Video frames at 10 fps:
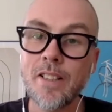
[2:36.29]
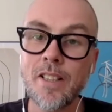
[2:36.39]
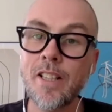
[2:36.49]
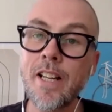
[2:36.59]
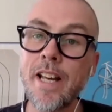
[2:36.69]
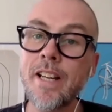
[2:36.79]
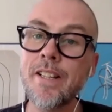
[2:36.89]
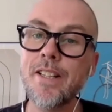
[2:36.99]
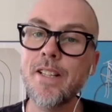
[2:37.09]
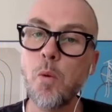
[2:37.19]

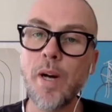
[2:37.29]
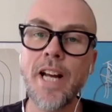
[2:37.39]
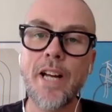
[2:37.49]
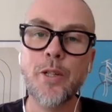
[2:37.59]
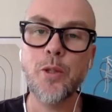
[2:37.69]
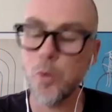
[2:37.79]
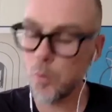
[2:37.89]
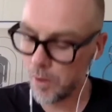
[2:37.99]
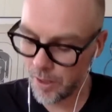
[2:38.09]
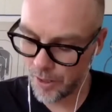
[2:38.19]
And when I
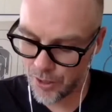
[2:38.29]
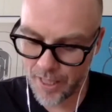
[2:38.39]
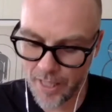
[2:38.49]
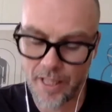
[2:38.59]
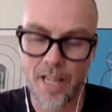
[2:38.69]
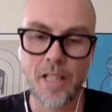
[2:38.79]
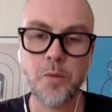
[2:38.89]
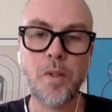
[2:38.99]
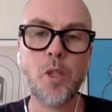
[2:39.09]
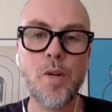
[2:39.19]
do, Tiana, I have
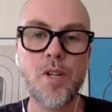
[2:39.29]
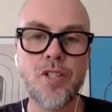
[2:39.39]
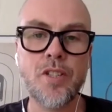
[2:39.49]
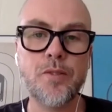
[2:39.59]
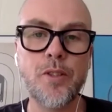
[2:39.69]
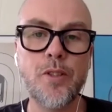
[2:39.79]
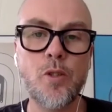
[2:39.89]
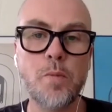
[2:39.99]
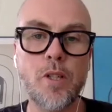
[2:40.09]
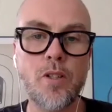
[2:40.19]
one question for
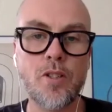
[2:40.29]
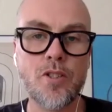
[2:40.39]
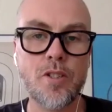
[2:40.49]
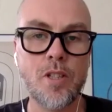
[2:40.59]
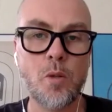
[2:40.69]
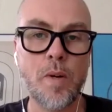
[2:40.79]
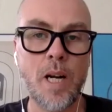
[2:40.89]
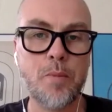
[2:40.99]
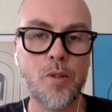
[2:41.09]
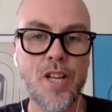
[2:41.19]
you, because when
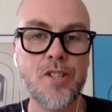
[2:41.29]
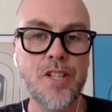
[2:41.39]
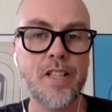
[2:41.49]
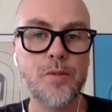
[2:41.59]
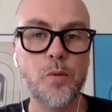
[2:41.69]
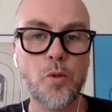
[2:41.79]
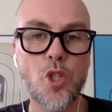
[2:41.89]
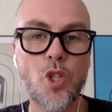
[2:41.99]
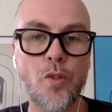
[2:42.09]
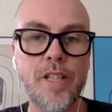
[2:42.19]
I'm presenting in full
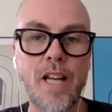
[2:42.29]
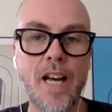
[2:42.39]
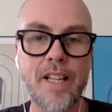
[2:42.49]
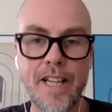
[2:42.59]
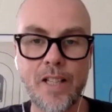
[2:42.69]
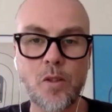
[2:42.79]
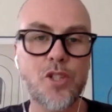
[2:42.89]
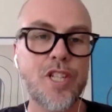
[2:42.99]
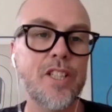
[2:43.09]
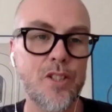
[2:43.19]
screen, I cannot
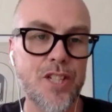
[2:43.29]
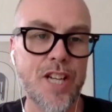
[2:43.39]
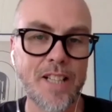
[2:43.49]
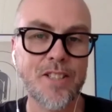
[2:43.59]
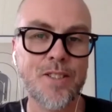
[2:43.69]
see the chat.